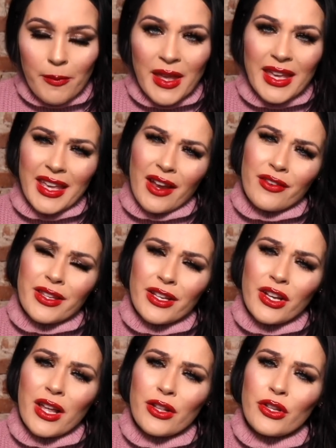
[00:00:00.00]
making
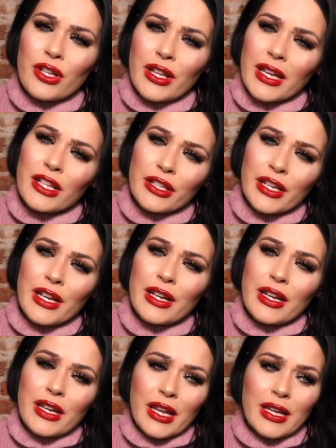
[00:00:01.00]
everything kind of look like clean
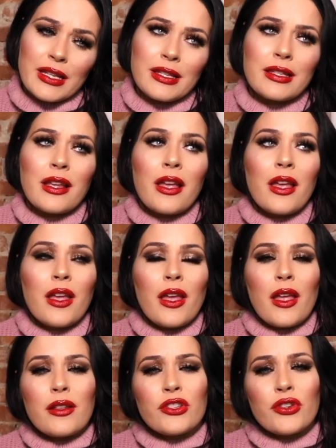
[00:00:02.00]
and nice
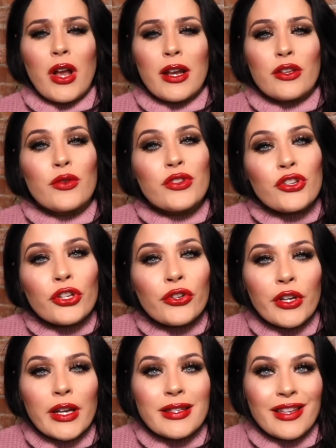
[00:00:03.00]
and try to use your
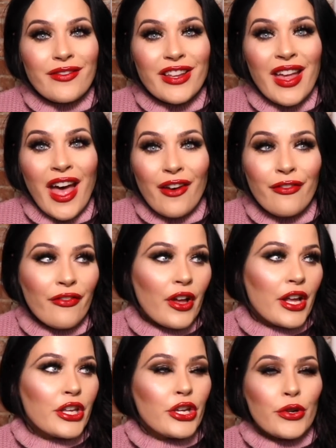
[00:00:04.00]
creativity, have
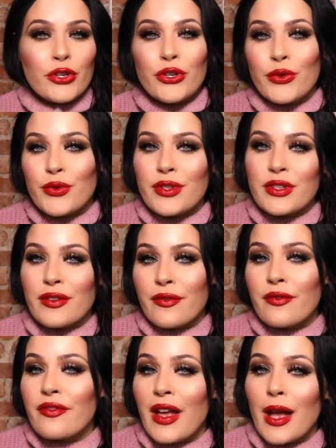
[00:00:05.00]
fun, you know, use
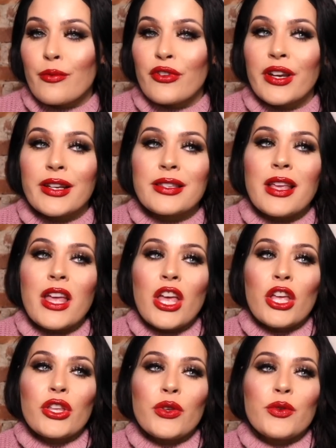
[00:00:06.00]
different fabrics,
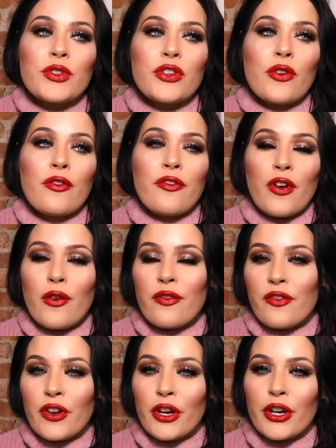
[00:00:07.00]
use, you know, faux
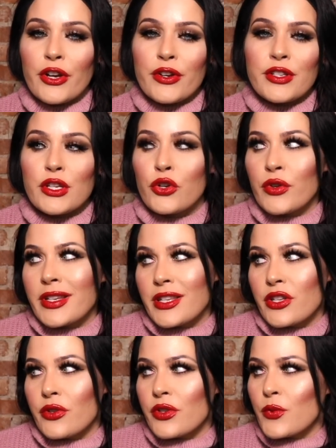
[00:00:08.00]
furs,
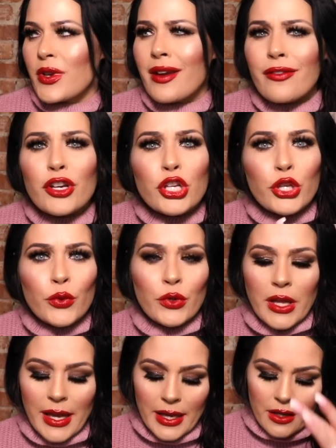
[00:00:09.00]
crystals, whatever you
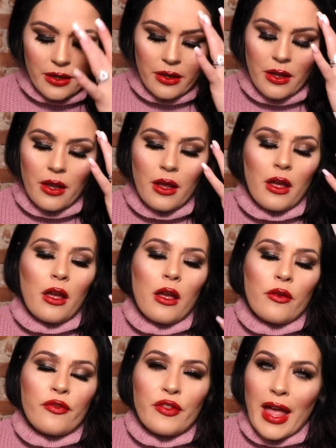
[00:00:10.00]
like,
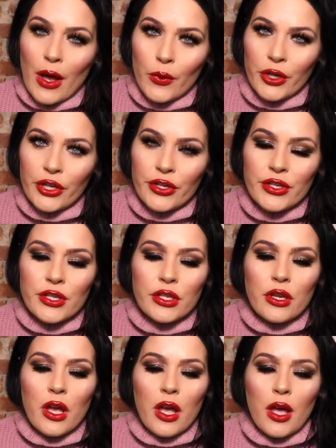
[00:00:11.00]

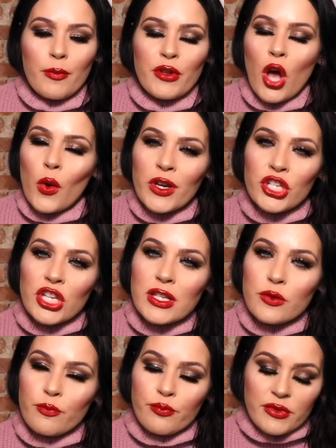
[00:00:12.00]
flowers, uh, but always
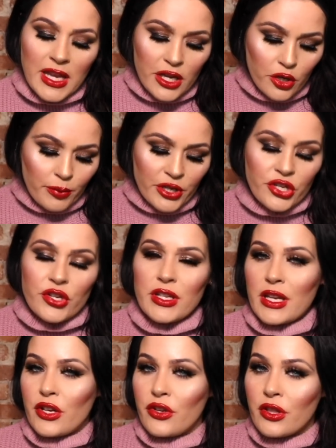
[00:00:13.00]
just take your pictures
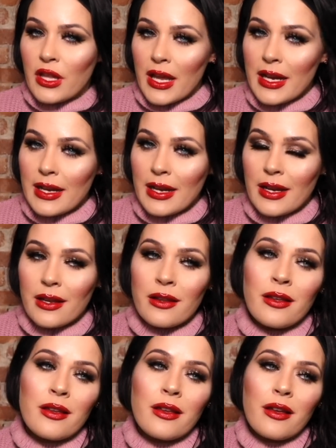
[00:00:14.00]
in good lighting,
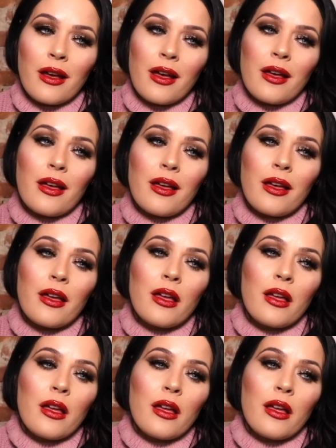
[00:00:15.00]
uh,